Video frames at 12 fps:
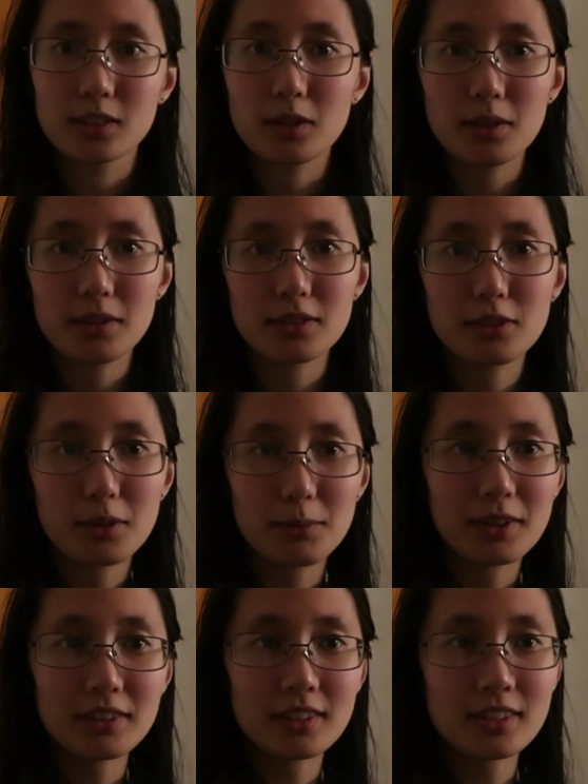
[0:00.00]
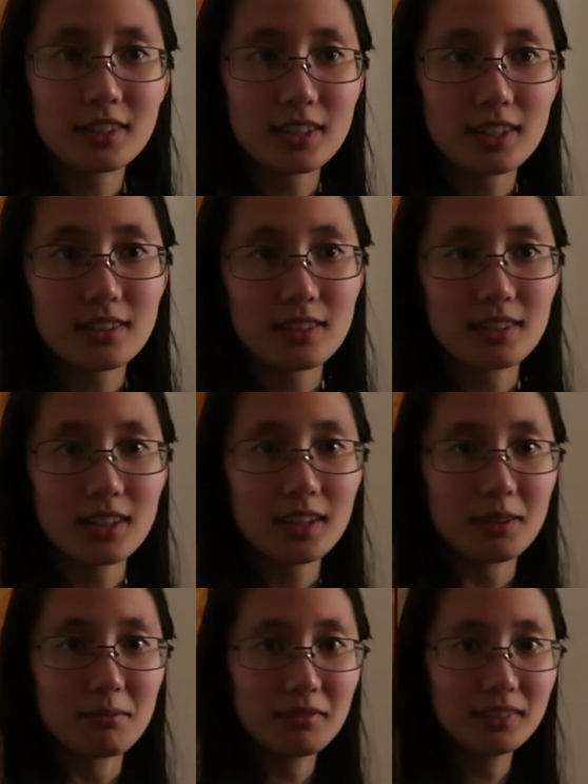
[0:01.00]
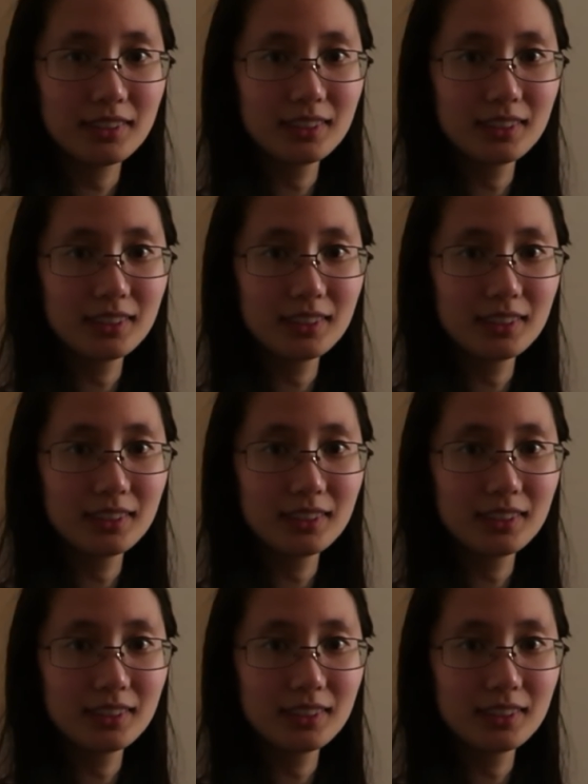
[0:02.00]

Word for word: Soy, soy milk doesn't taste the same.